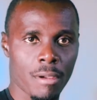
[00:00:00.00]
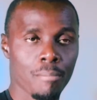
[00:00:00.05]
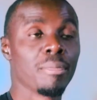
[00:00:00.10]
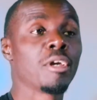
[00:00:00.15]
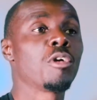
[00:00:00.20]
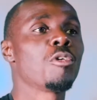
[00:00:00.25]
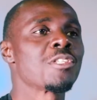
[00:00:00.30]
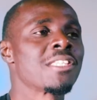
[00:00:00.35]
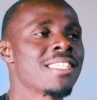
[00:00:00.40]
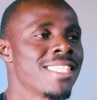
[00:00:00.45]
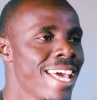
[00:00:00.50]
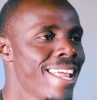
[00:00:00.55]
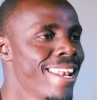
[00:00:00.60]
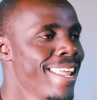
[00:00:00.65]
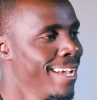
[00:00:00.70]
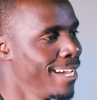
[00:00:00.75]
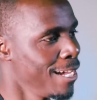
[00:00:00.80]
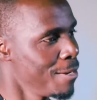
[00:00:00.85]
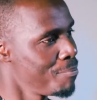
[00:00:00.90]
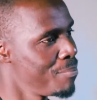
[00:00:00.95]
Because then
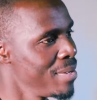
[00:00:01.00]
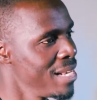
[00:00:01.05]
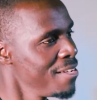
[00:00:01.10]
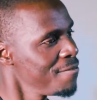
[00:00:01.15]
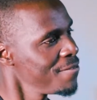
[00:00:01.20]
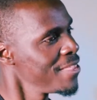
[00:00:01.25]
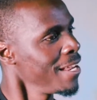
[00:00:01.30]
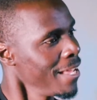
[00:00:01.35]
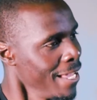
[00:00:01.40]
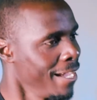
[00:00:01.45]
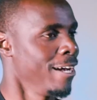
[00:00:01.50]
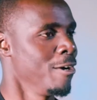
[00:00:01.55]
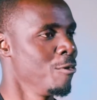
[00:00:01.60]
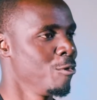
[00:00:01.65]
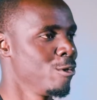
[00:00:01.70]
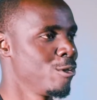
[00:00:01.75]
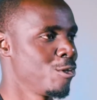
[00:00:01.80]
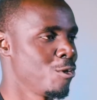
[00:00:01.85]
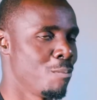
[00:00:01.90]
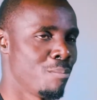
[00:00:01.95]
I can believe that I can
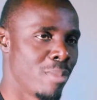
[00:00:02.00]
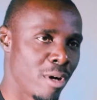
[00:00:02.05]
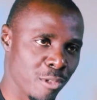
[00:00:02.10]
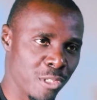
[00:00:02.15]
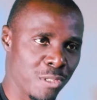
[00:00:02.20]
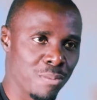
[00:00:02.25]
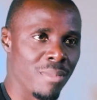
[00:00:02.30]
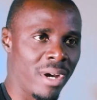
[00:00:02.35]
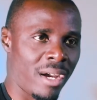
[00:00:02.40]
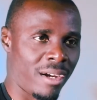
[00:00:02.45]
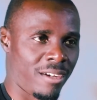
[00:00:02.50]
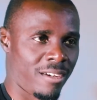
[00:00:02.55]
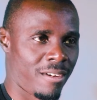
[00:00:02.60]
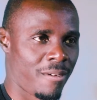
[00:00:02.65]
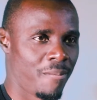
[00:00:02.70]
also bounce back.